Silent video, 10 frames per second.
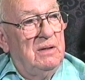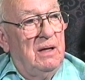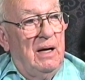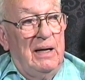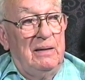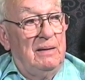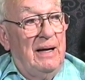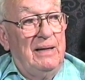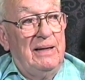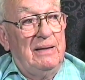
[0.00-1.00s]
I,
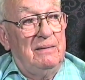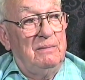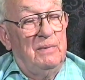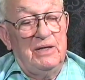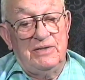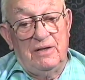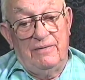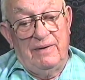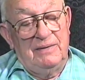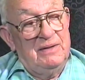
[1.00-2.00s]
I had myself,
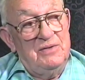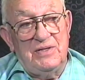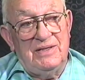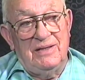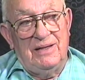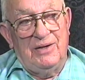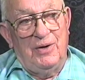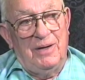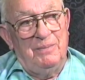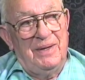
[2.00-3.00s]
I didn't see any
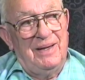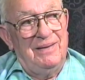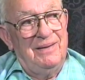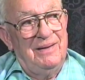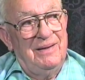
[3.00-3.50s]
combat.